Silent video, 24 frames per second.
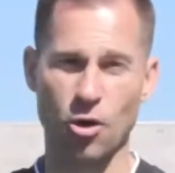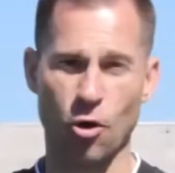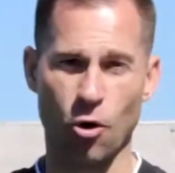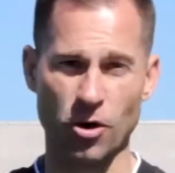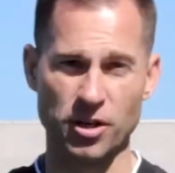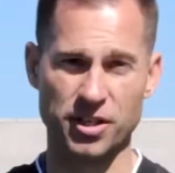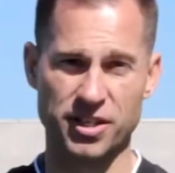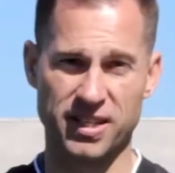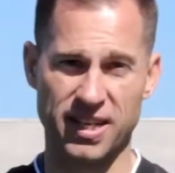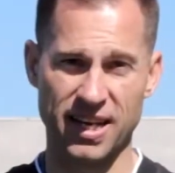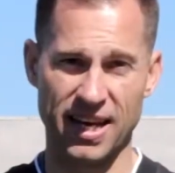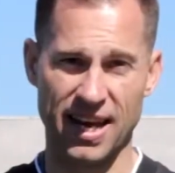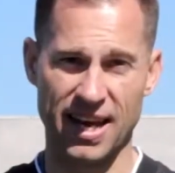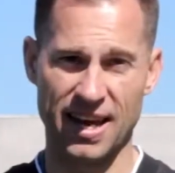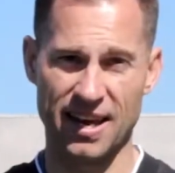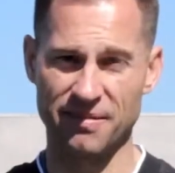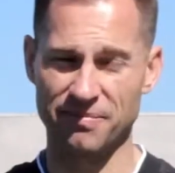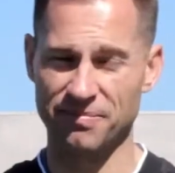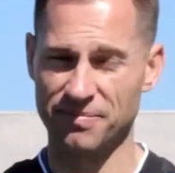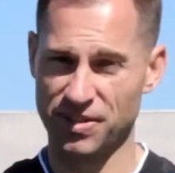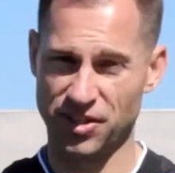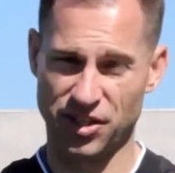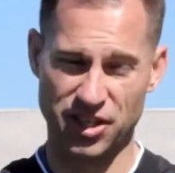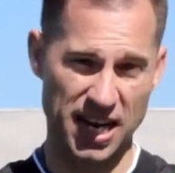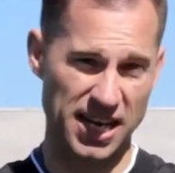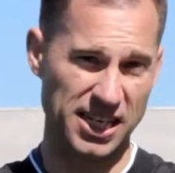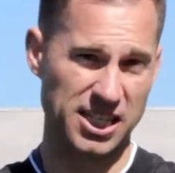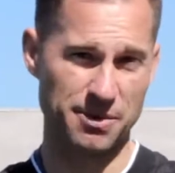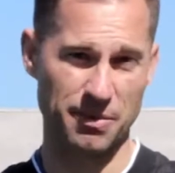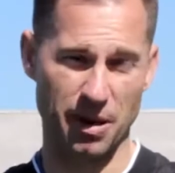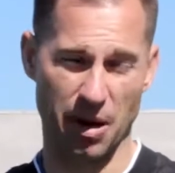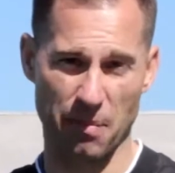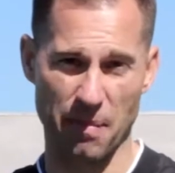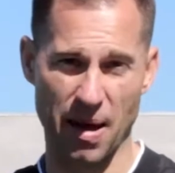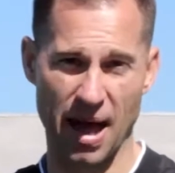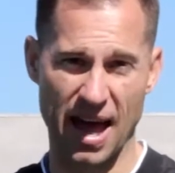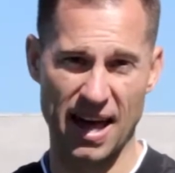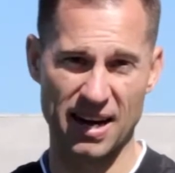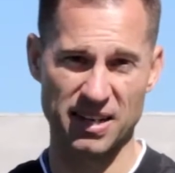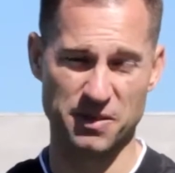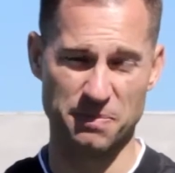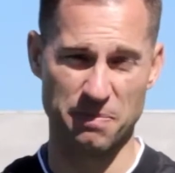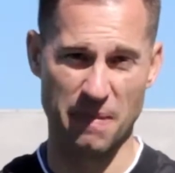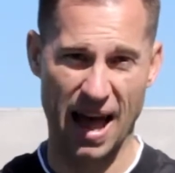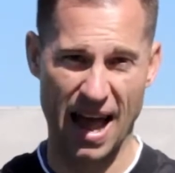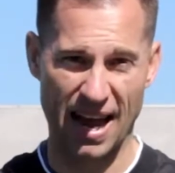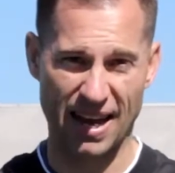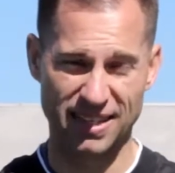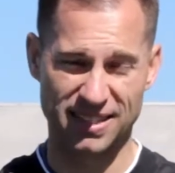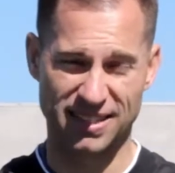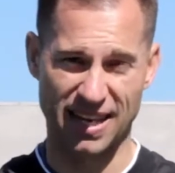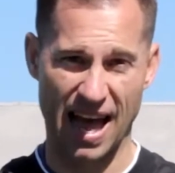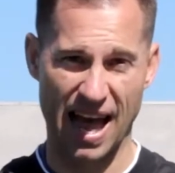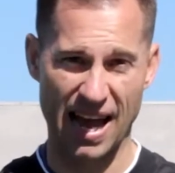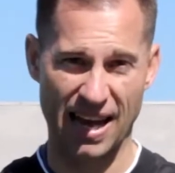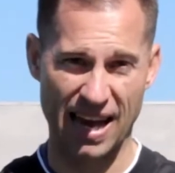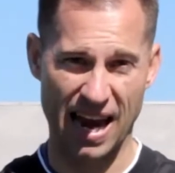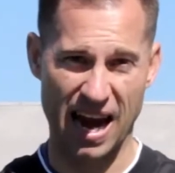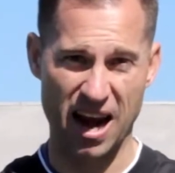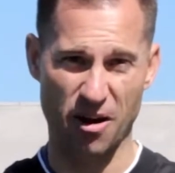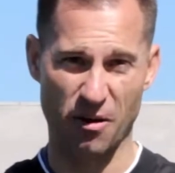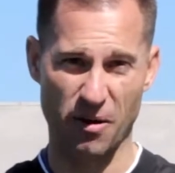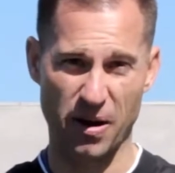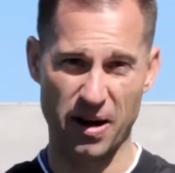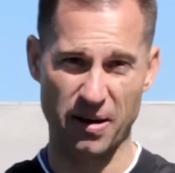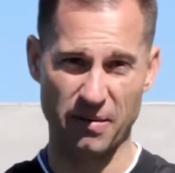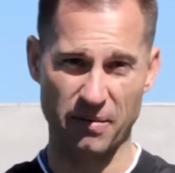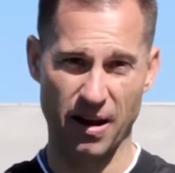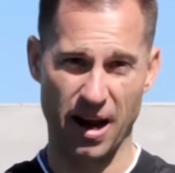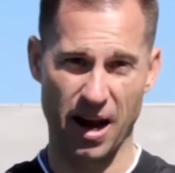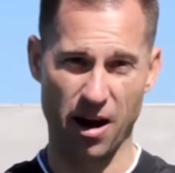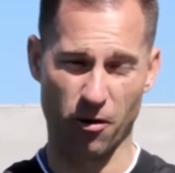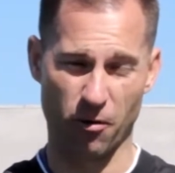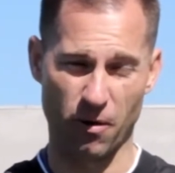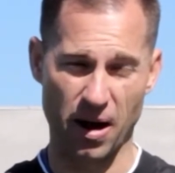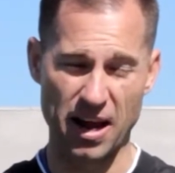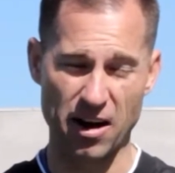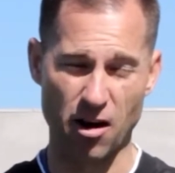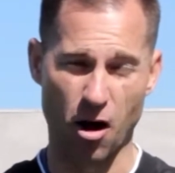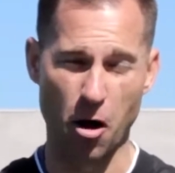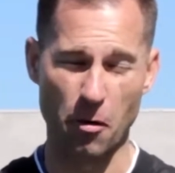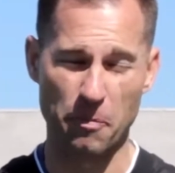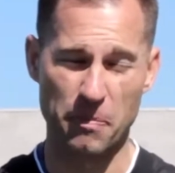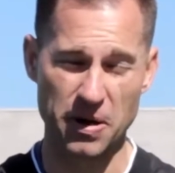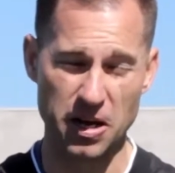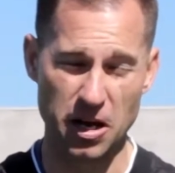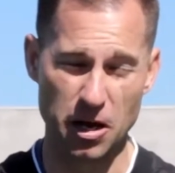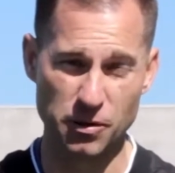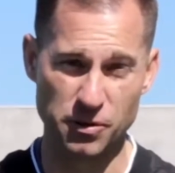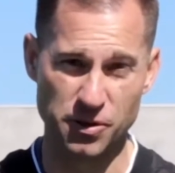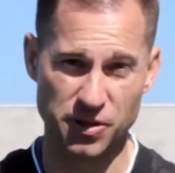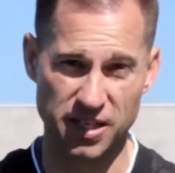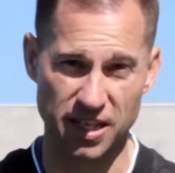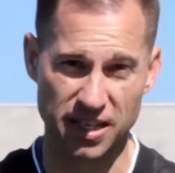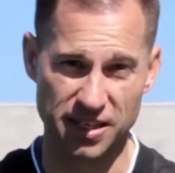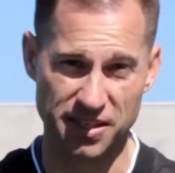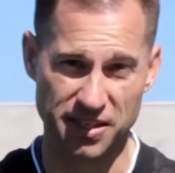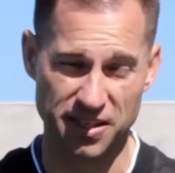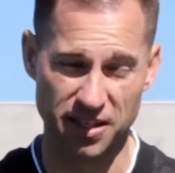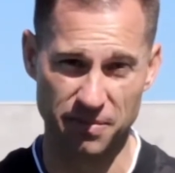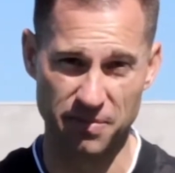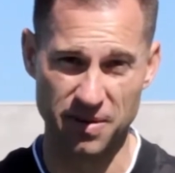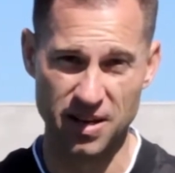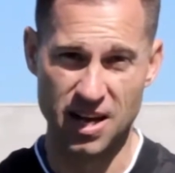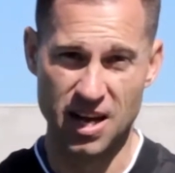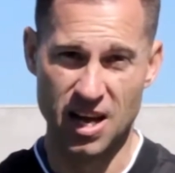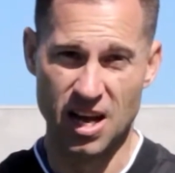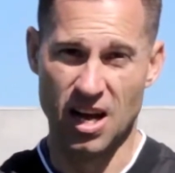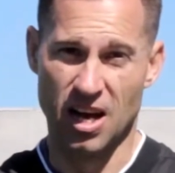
course 10, Jason McManus, Mac Attack Air Raid, Air Raid RPO system.